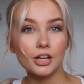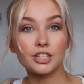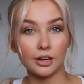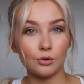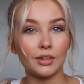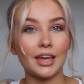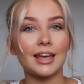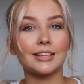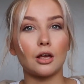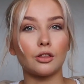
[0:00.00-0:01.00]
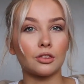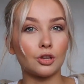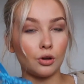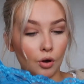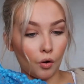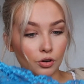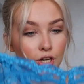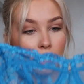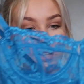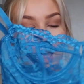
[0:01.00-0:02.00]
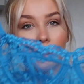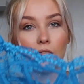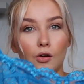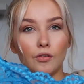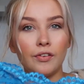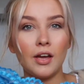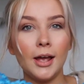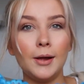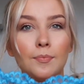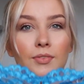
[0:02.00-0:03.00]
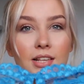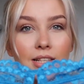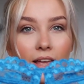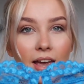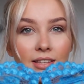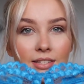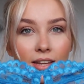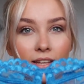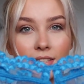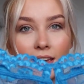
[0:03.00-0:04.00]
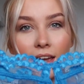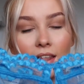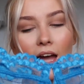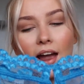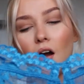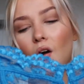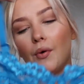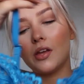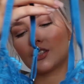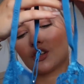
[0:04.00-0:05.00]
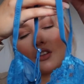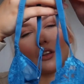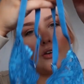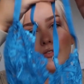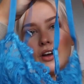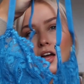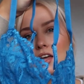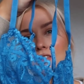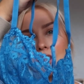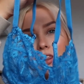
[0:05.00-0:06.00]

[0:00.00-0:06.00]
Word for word: Genuinely, it is gorgeous. I love this lace detail. I always just love the